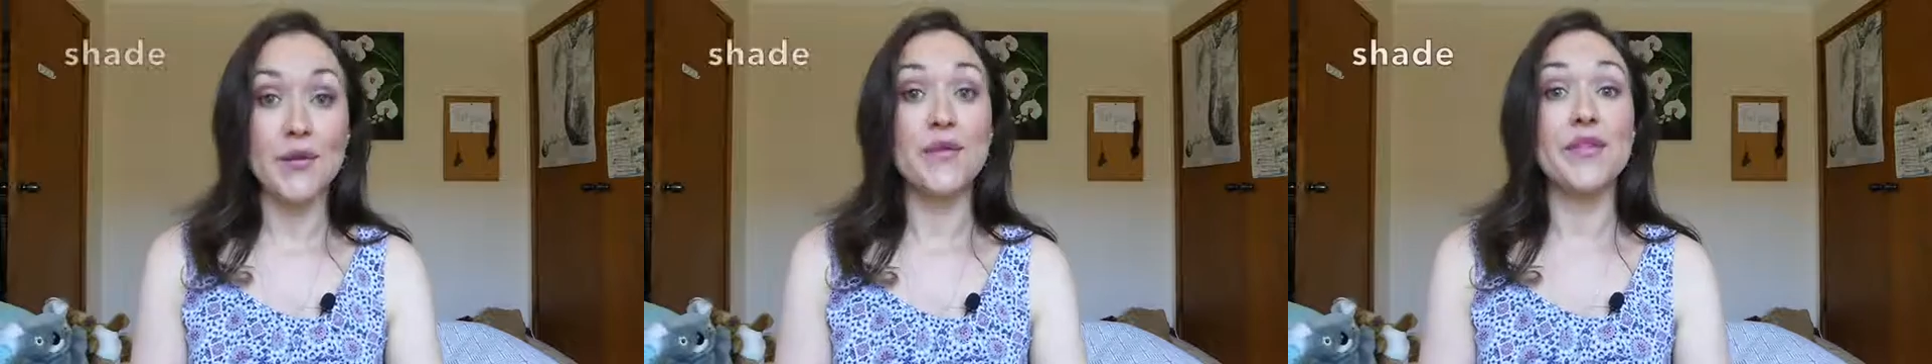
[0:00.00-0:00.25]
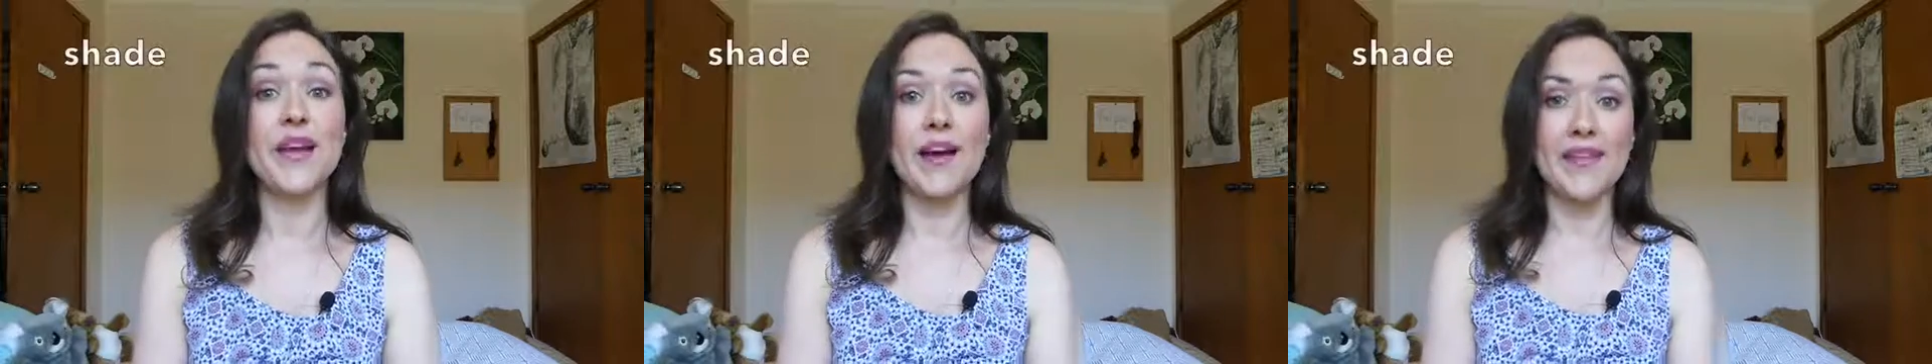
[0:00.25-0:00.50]

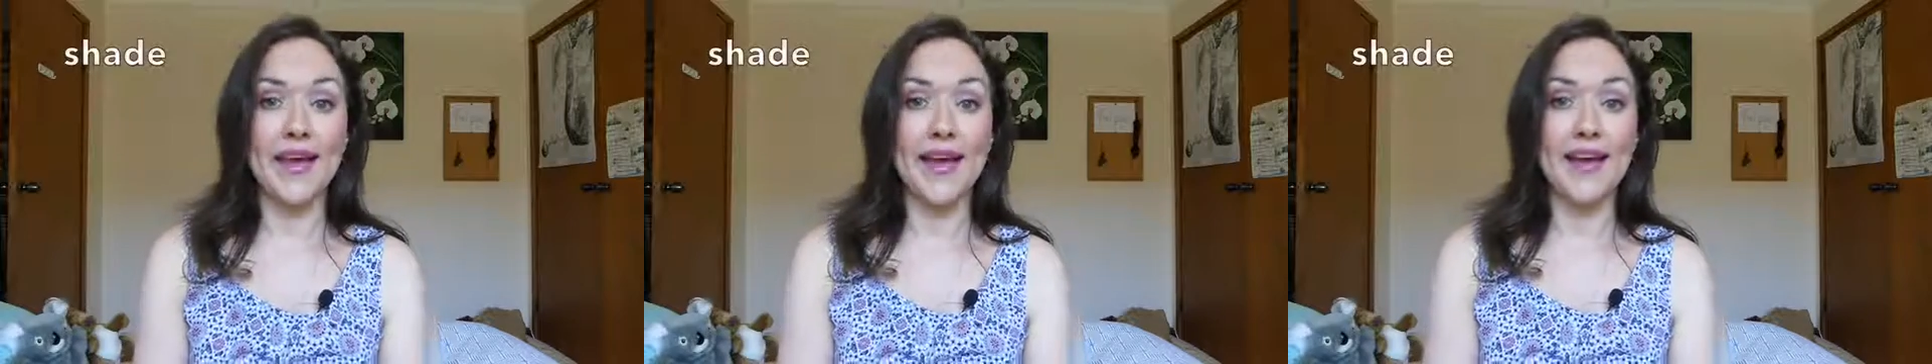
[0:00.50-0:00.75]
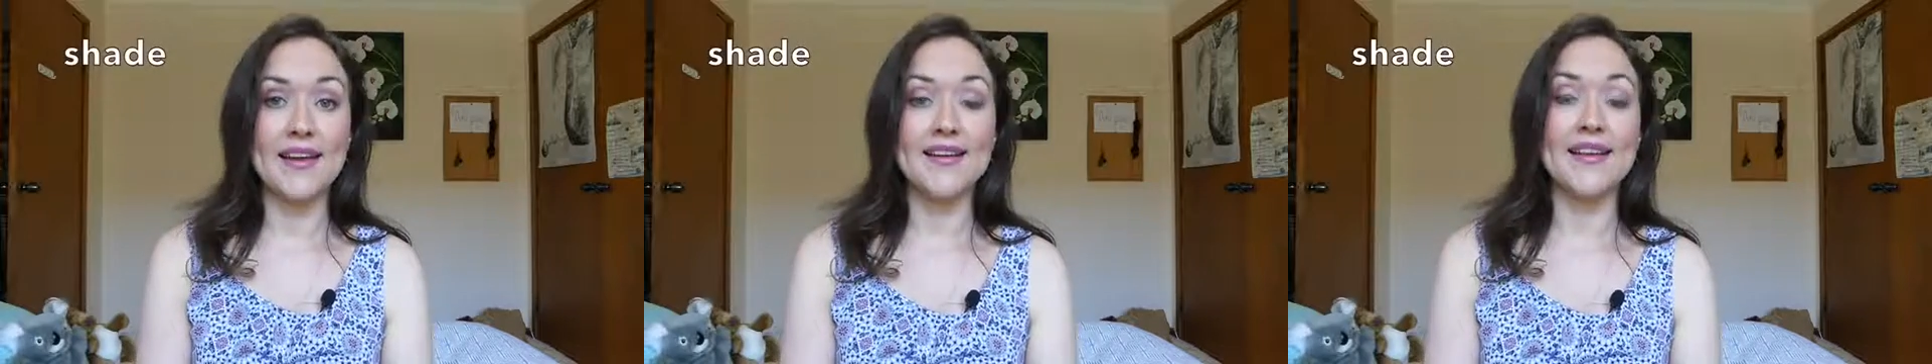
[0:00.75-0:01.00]
on the other
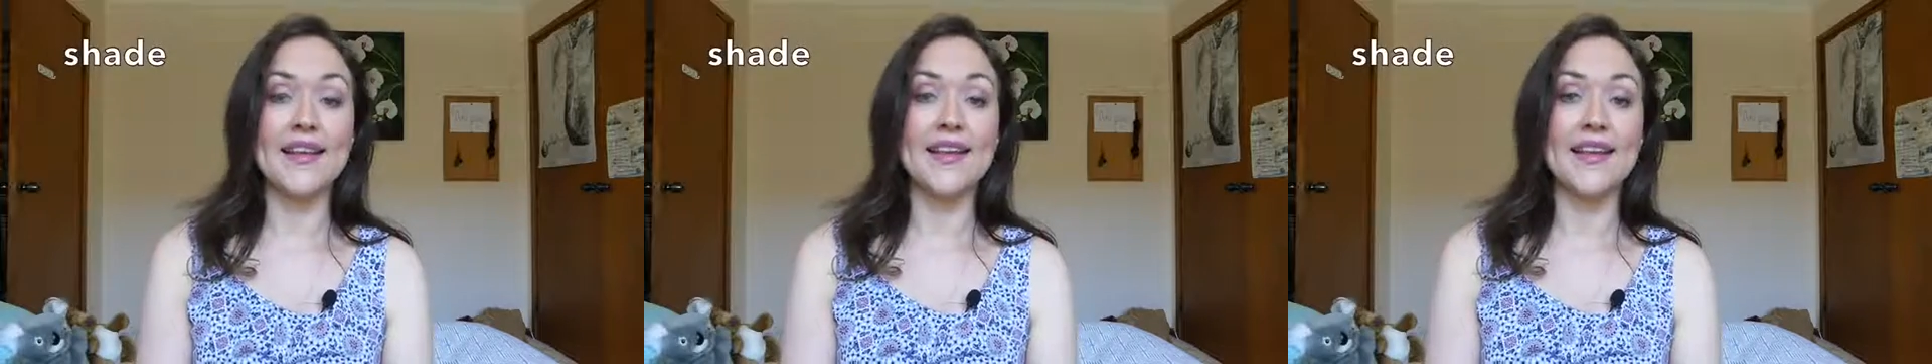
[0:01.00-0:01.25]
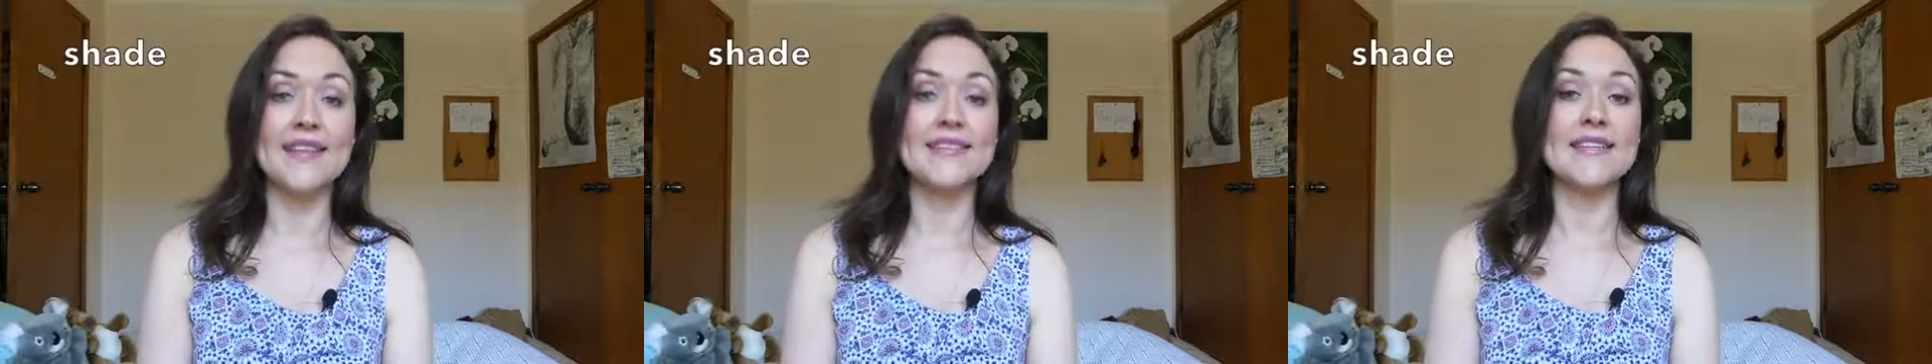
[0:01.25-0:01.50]
hand,
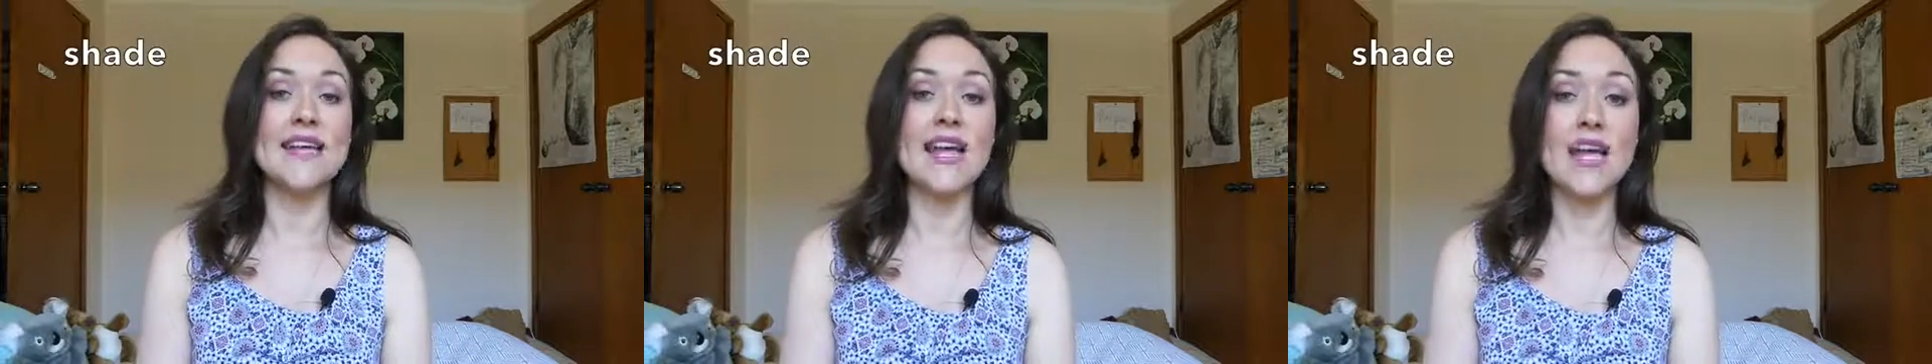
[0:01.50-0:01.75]
is an